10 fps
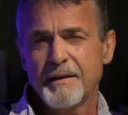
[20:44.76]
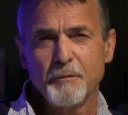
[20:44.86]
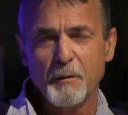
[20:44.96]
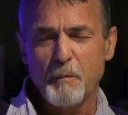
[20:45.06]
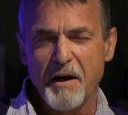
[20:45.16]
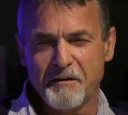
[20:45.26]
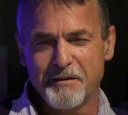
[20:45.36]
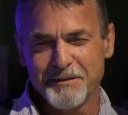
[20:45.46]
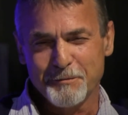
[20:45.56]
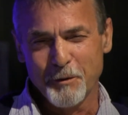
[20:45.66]
I didn't know what a
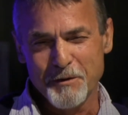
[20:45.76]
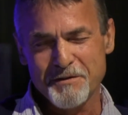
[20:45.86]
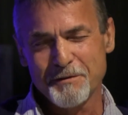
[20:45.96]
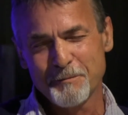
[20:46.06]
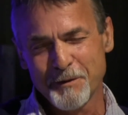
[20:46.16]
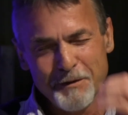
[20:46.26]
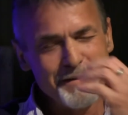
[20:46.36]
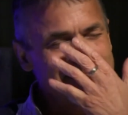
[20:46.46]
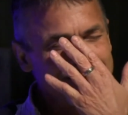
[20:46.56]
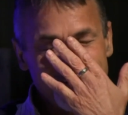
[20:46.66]
pancreas was, to be
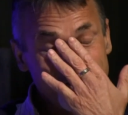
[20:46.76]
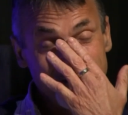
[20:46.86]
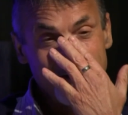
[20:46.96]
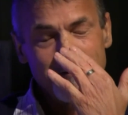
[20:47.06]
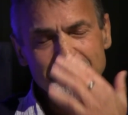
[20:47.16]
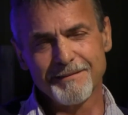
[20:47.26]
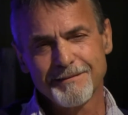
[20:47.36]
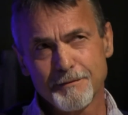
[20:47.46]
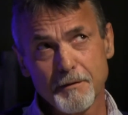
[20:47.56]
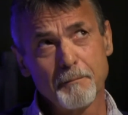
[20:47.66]
honest, at the time.
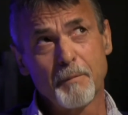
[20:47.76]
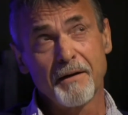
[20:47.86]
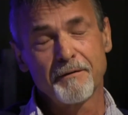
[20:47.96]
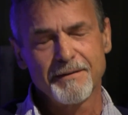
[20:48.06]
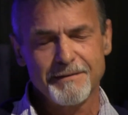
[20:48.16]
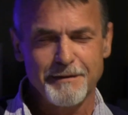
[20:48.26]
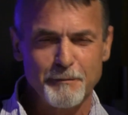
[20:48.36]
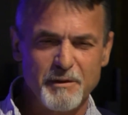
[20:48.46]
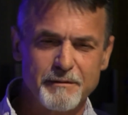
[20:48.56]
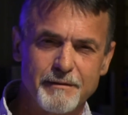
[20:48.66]
A
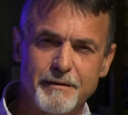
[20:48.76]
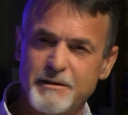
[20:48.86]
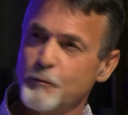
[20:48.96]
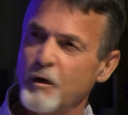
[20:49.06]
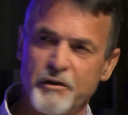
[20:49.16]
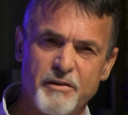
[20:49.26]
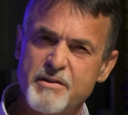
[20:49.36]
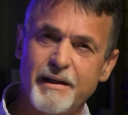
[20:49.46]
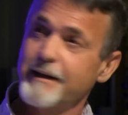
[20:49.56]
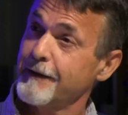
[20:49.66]
pancreas, I mean, so what,
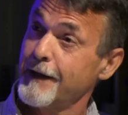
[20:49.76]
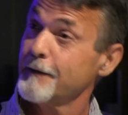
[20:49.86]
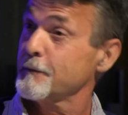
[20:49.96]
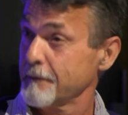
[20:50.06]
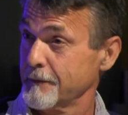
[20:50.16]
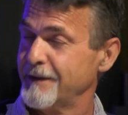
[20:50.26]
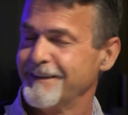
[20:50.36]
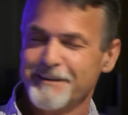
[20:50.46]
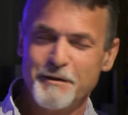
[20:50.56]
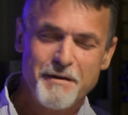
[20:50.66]
you just take it out? I
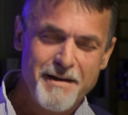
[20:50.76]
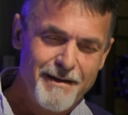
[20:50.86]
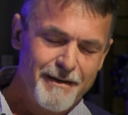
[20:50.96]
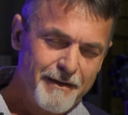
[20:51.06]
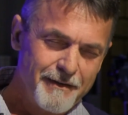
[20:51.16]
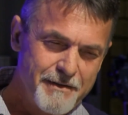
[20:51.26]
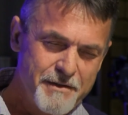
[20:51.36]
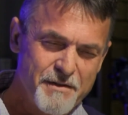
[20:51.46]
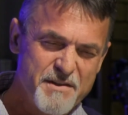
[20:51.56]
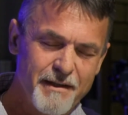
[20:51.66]
mean,
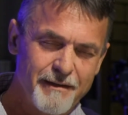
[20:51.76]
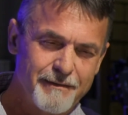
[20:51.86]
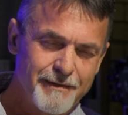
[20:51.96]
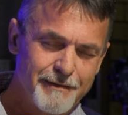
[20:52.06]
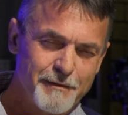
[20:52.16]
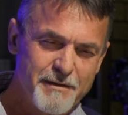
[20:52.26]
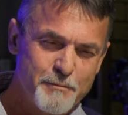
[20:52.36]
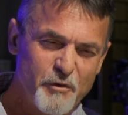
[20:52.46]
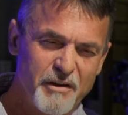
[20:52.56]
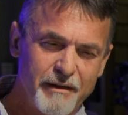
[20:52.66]
turns out
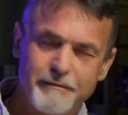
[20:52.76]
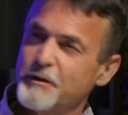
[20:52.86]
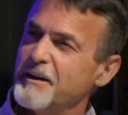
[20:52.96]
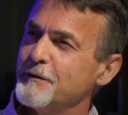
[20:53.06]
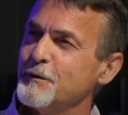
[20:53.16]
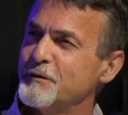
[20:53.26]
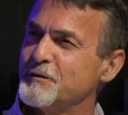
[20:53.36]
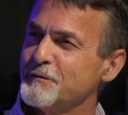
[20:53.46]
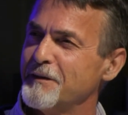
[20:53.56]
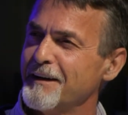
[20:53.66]
it's pretty critical
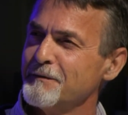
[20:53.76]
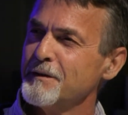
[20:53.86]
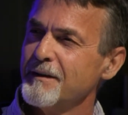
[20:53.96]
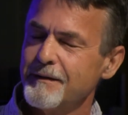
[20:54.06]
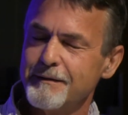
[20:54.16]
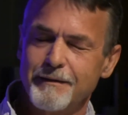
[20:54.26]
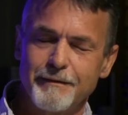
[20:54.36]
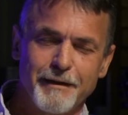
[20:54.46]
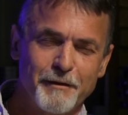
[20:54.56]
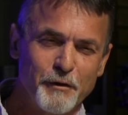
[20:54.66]
to survival,
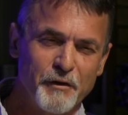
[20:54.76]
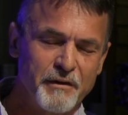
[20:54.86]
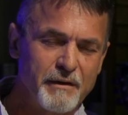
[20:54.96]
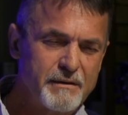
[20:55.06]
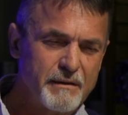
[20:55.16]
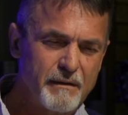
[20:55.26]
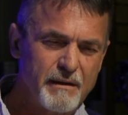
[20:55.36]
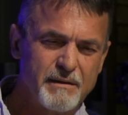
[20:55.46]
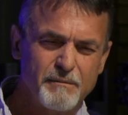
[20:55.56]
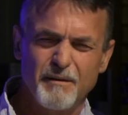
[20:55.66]
and they couldn't do it.
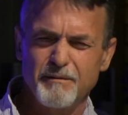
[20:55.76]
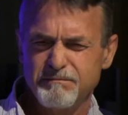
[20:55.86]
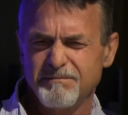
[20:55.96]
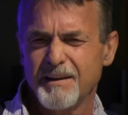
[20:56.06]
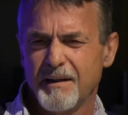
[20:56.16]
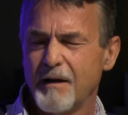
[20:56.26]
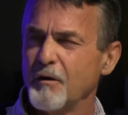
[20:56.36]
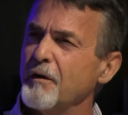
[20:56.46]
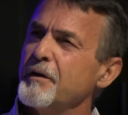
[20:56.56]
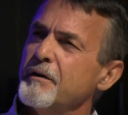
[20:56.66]
So I said, well,
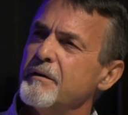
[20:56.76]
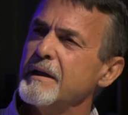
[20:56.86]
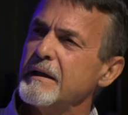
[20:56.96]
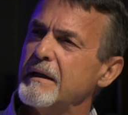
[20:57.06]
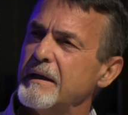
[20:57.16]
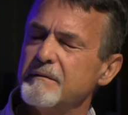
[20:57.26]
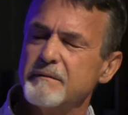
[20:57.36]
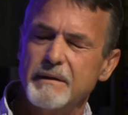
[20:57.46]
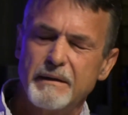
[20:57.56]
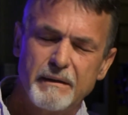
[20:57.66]
how long do you think I
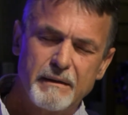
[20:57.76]
have?